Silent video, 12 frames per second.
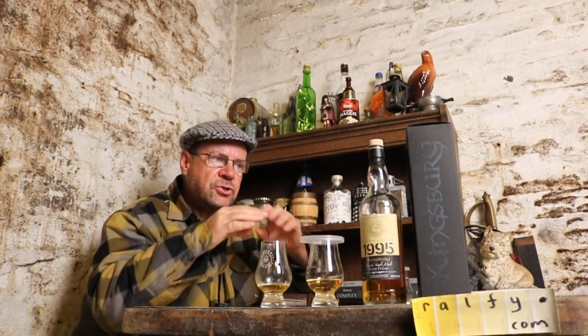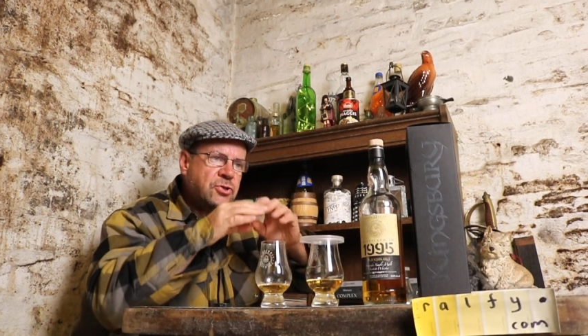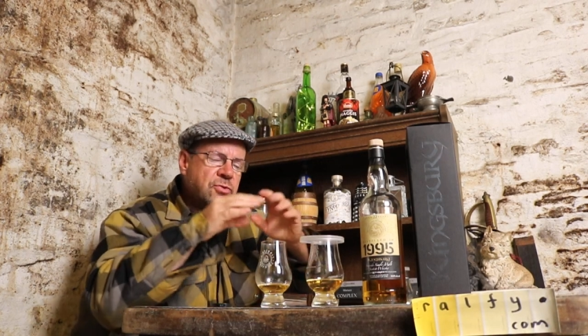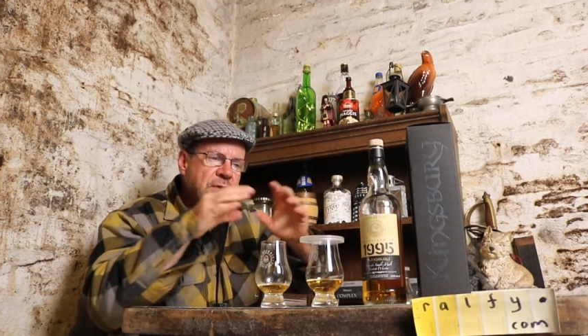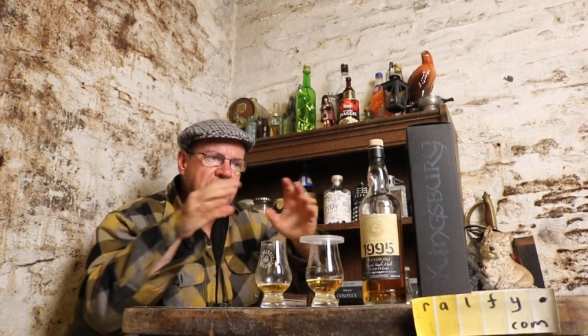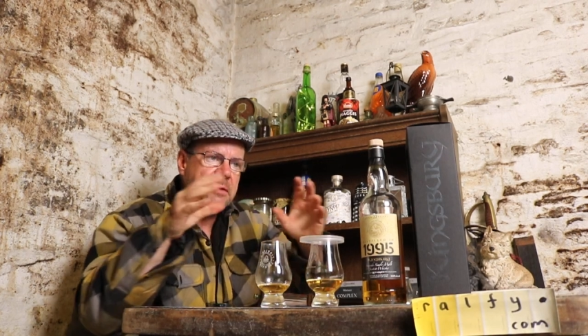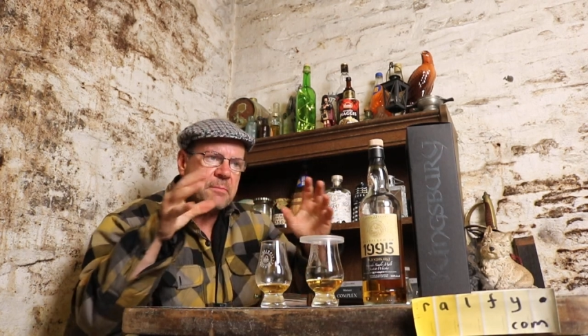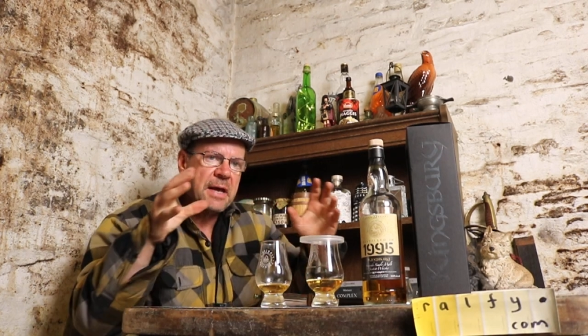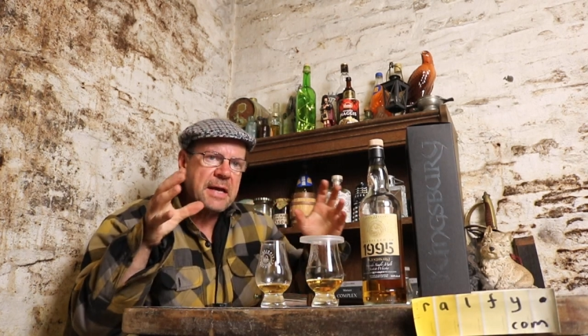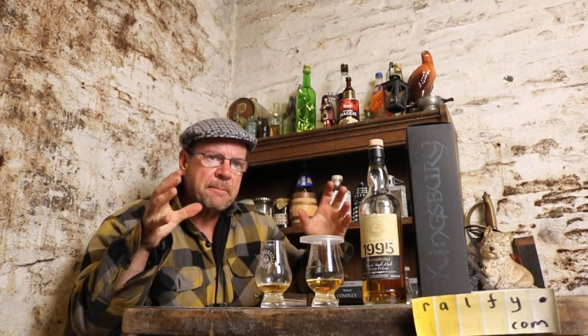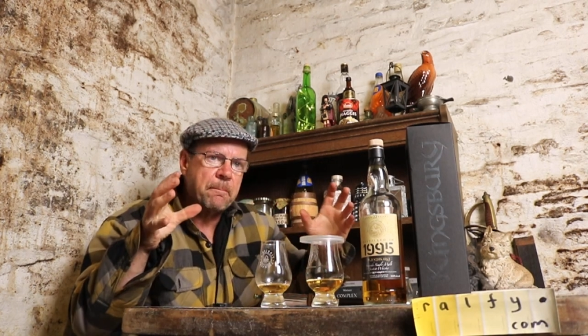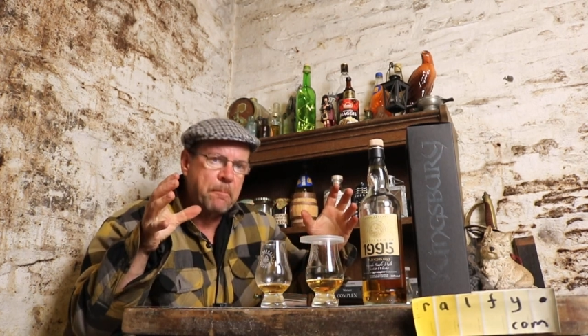doing
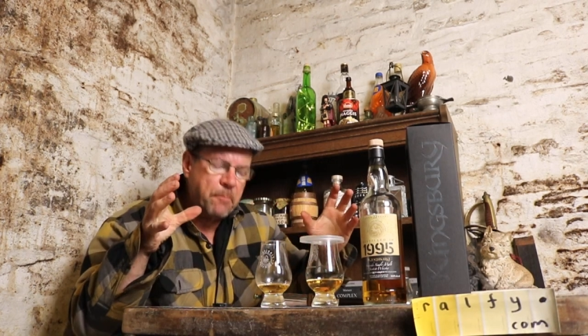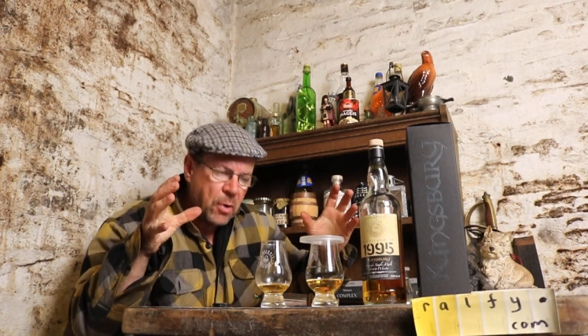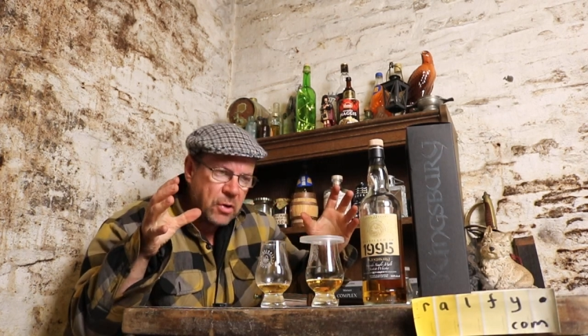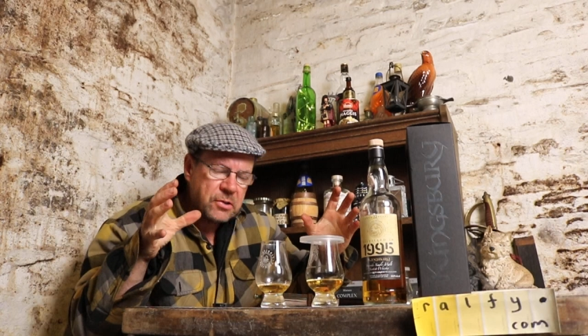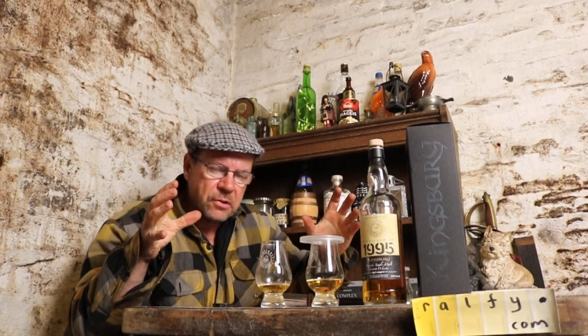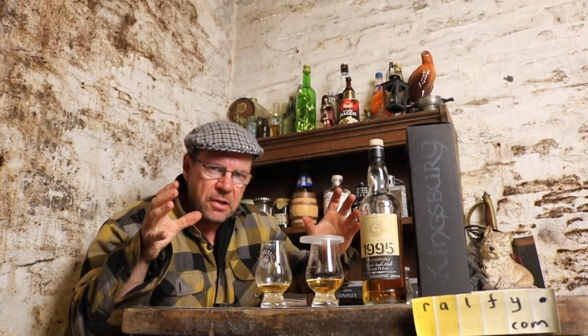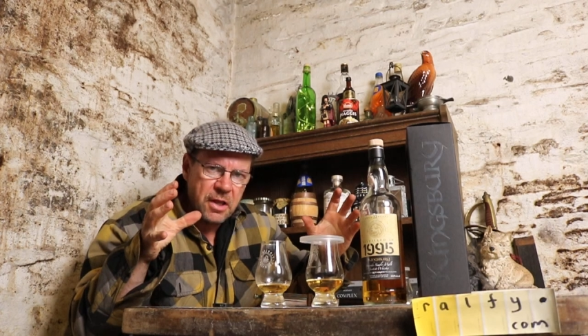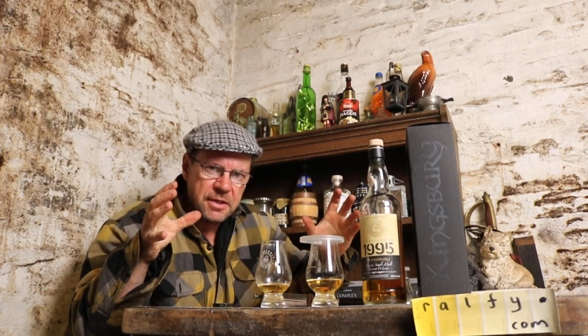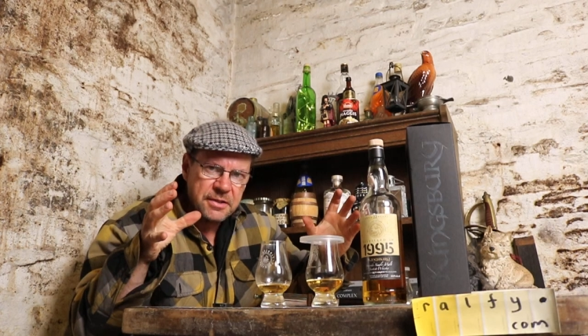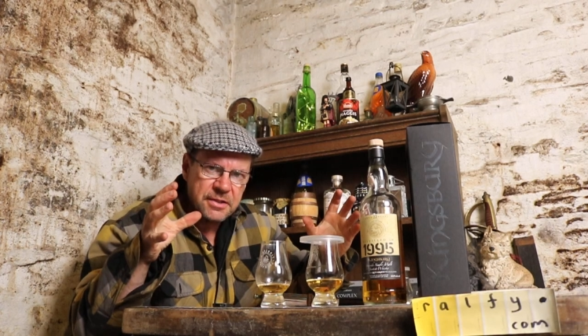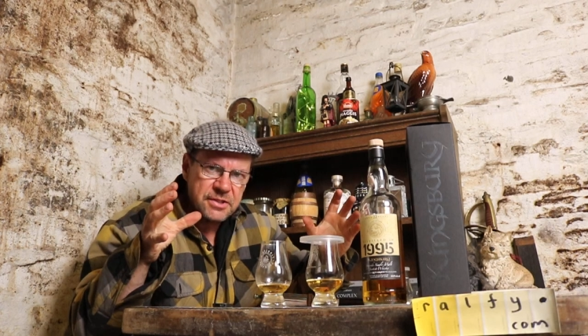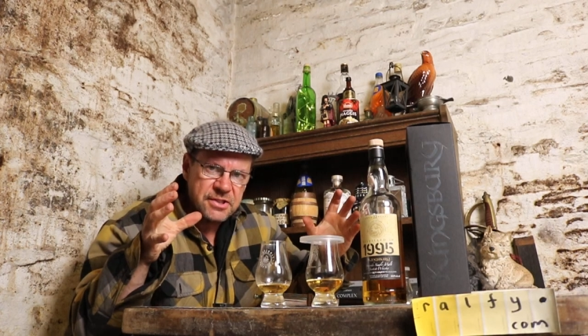my bottle
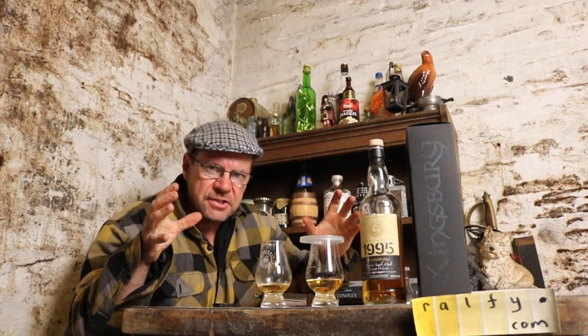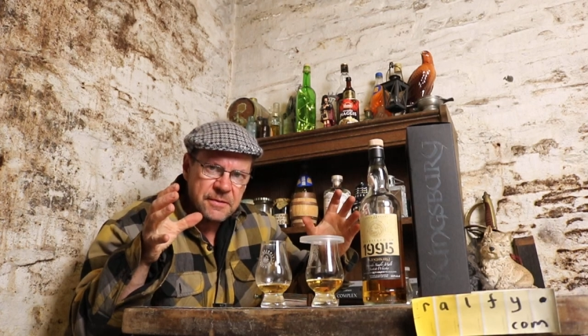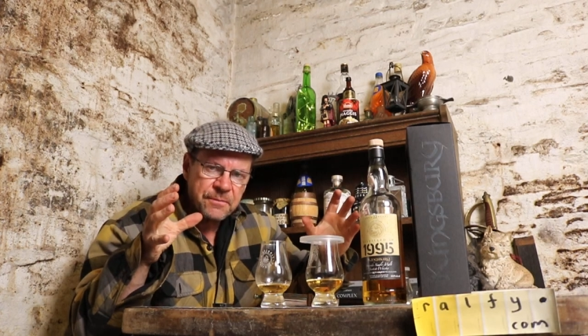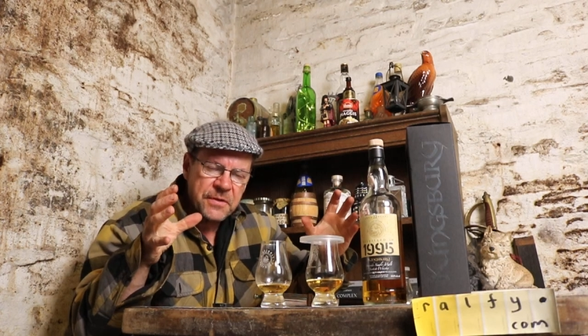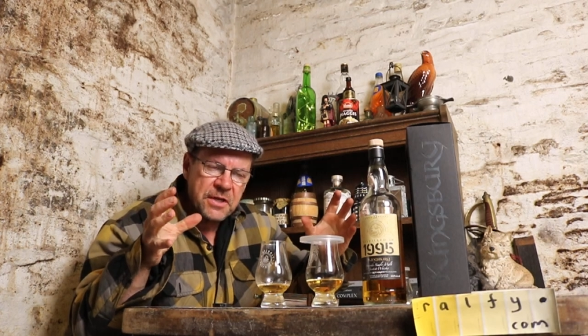hunts